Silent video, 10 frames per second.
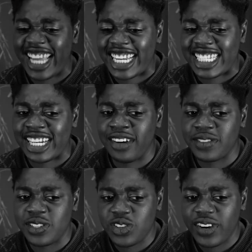the idea
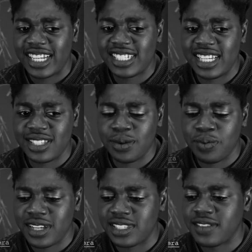of constraints. These
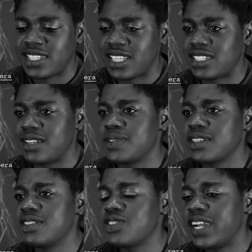oppressive
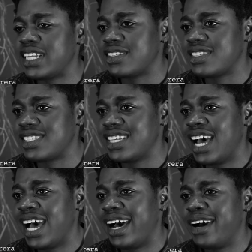systems constrain us.
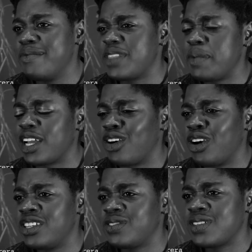They make it
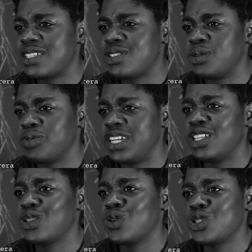hard for us to
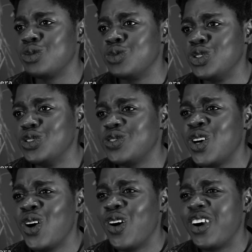breathe or to move
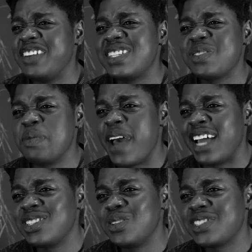or even to
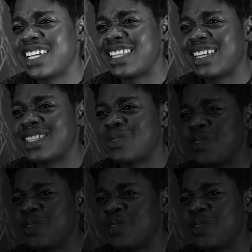imagine, which I think is